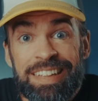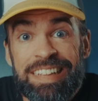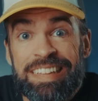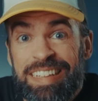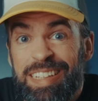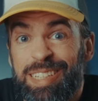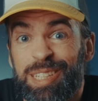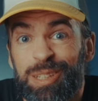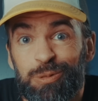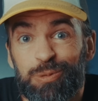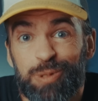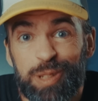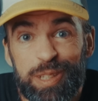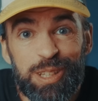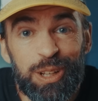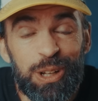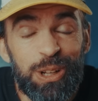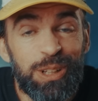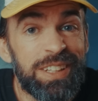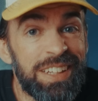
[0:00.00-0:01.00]
a decent
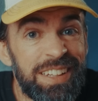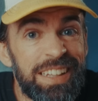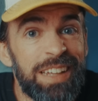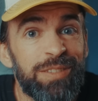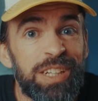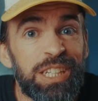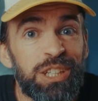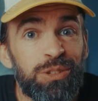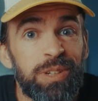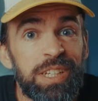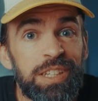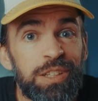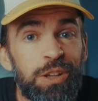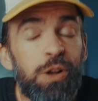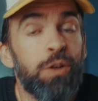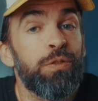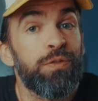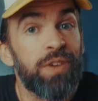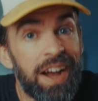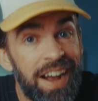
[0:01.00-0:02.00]
result in DaVinci
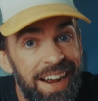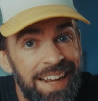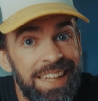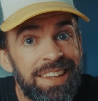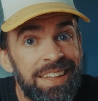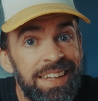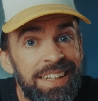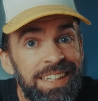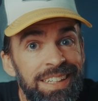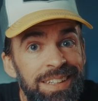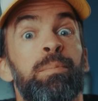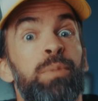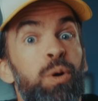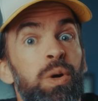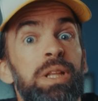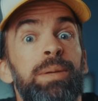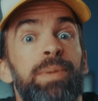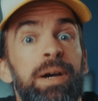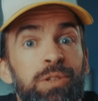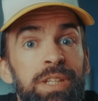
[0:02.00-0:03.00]
Resolve, I think. But
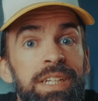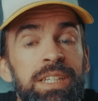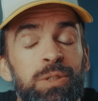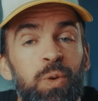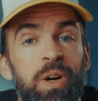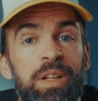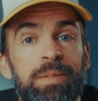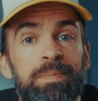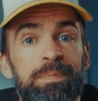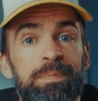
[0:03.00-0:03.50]
what about this one?